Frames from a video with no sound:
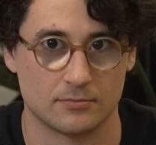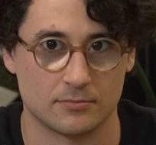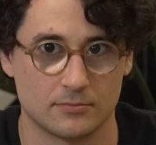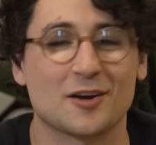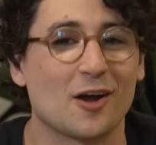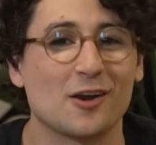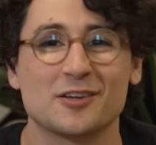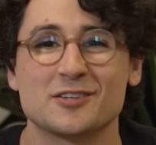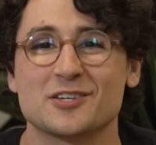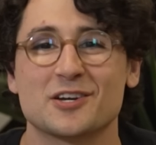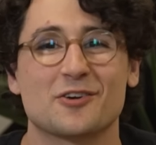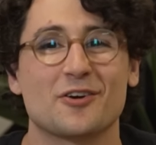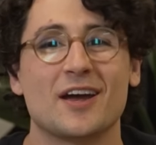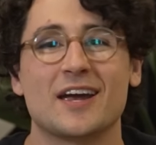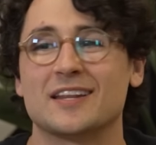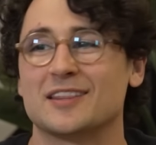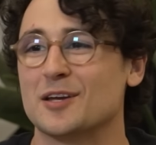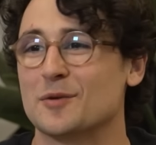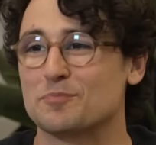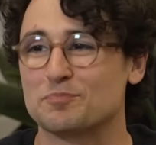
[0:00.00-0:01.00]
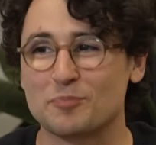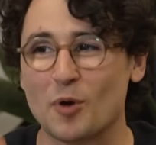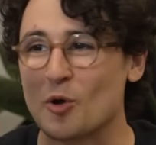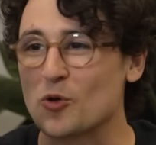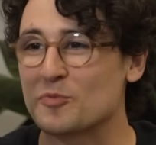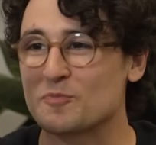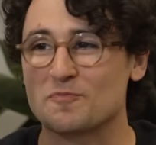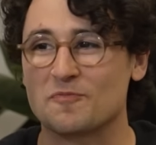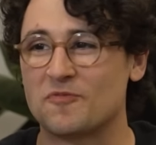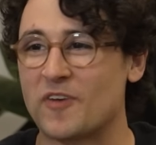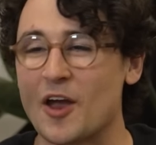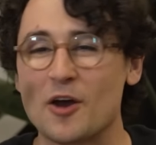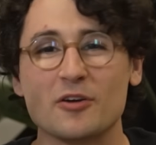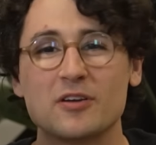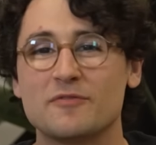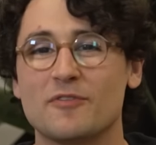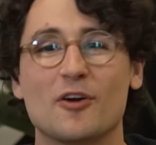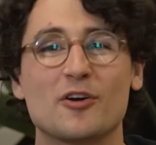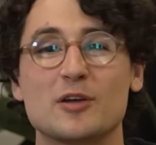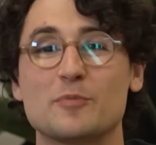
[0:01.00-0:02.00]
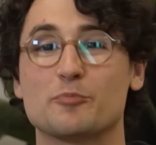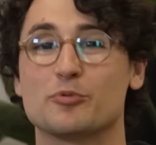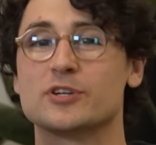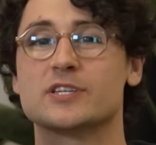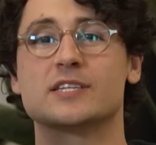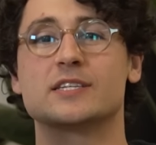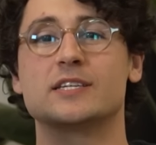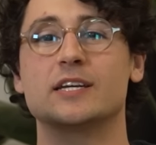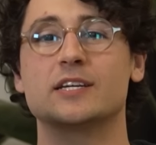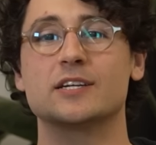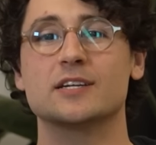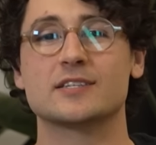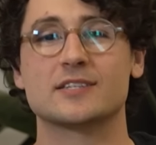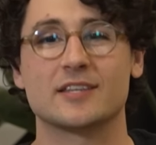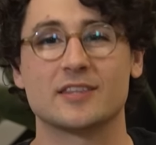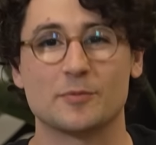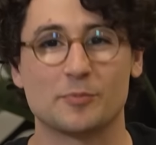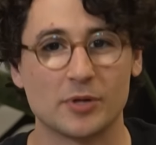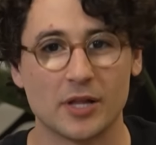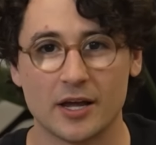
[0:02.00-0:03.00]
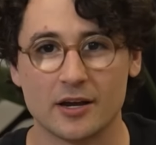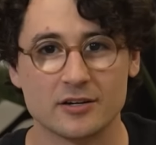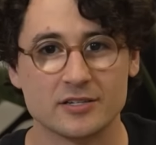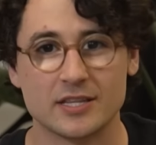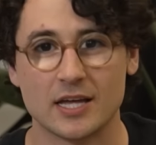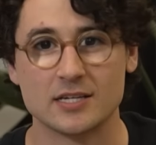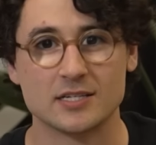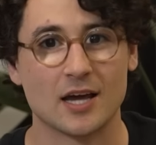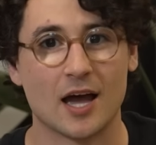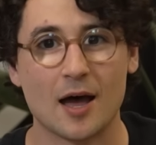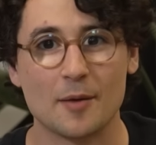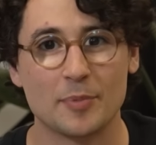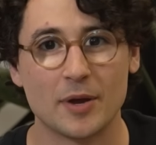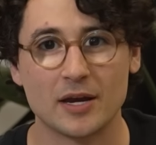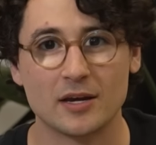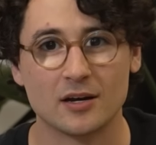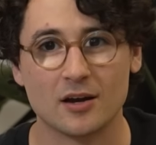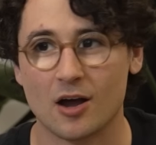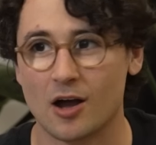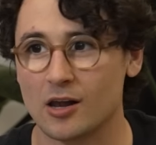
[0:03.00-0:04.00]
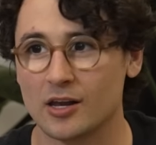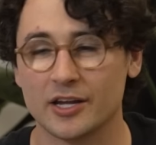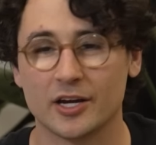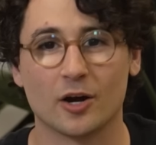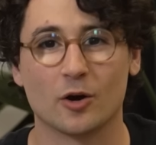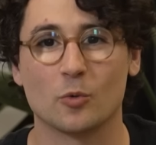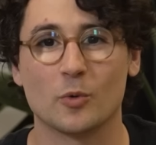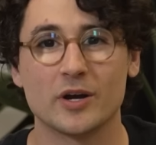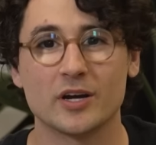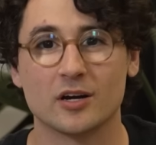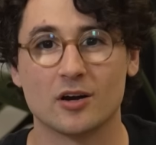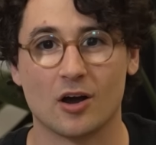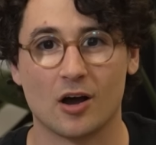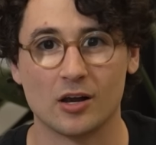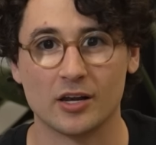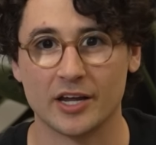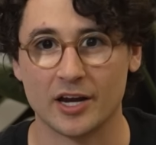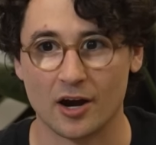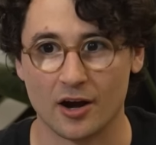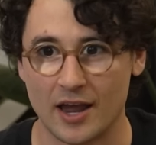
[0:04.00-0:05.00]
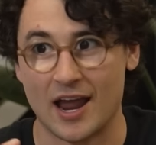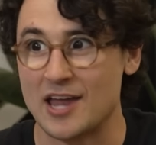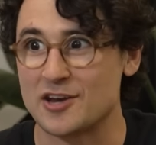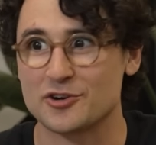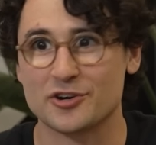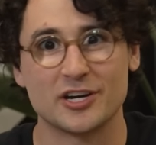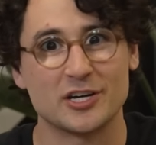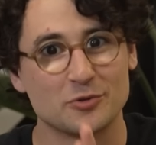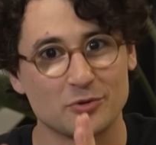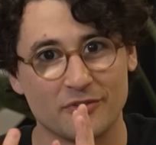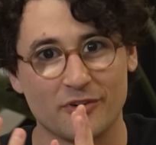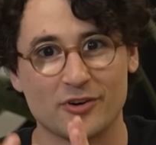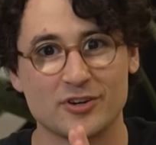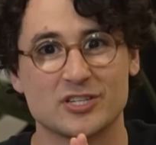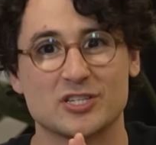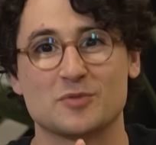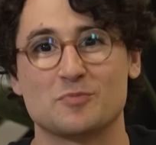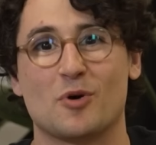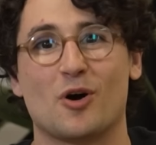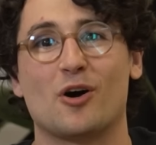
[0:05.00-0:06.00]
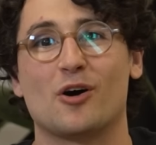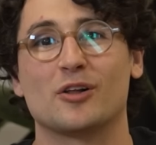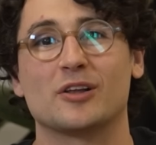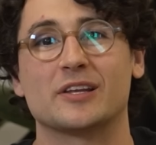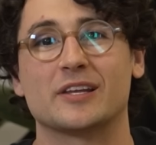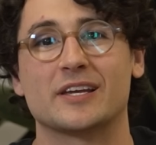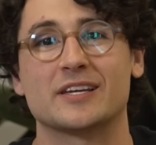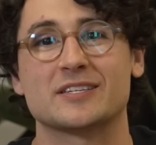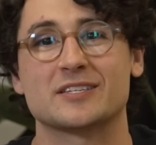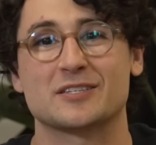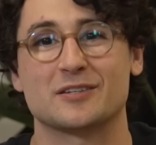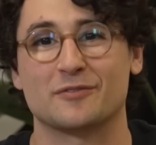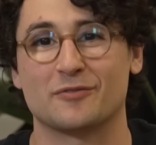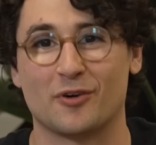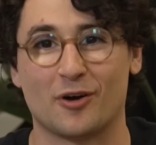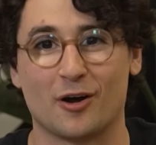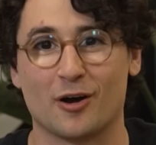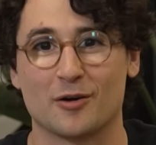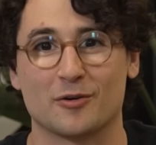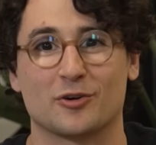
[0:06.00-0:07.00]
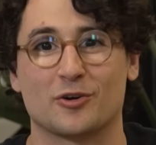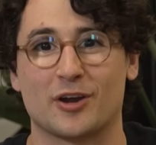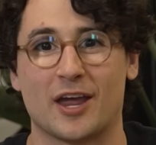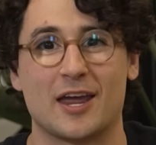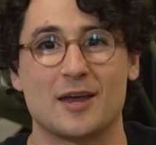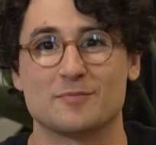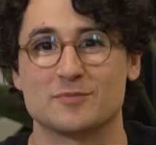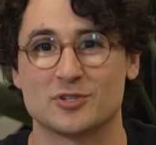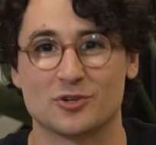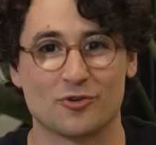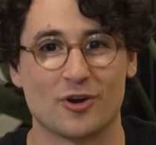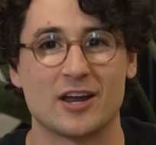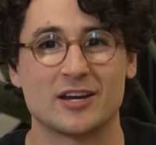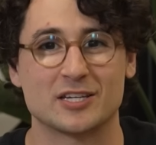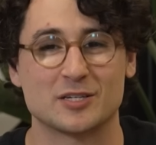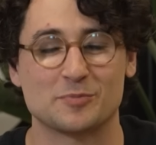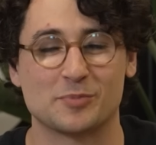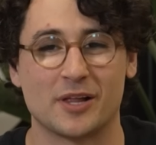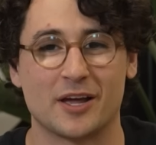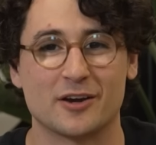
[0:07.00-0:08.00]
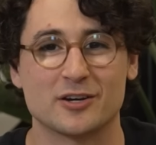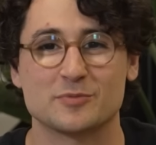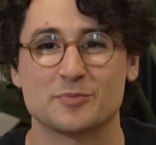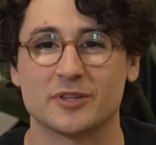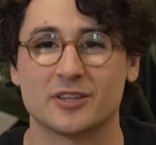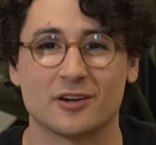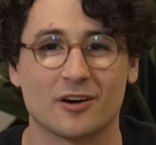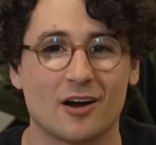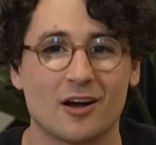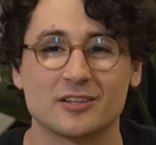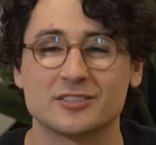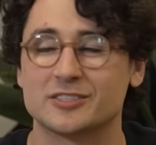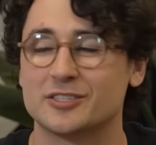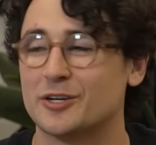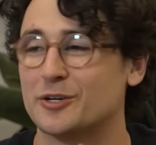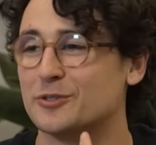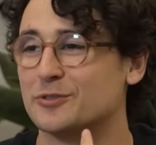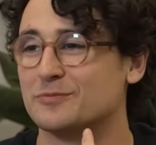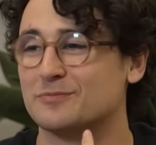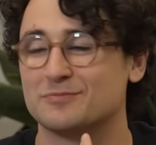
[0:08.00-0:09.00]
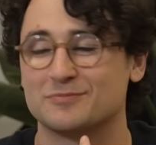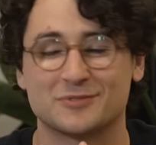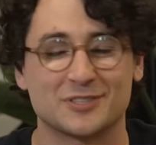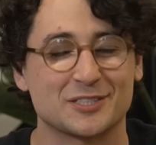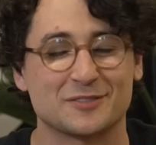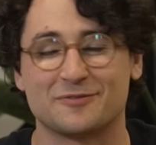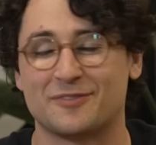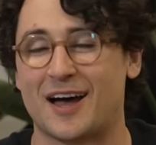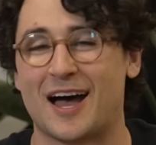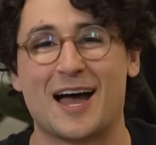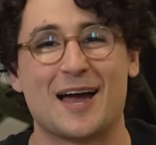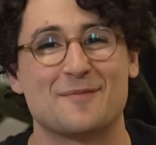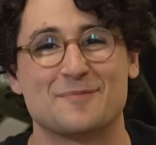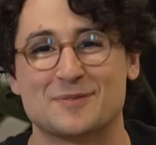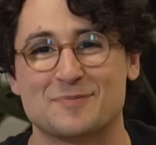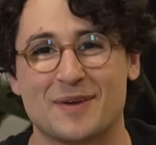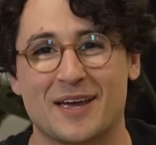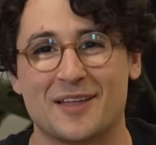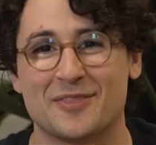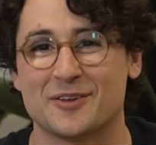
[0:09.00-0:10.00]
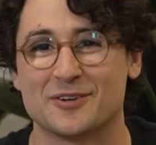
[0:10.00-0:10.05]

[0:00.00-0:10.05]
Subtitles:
Callings are great. They're both very, very prestigious, and the players that top 8 a Calling or win a Calling are entered into a very small list of our game's greatest players, but they're also just vibes, man.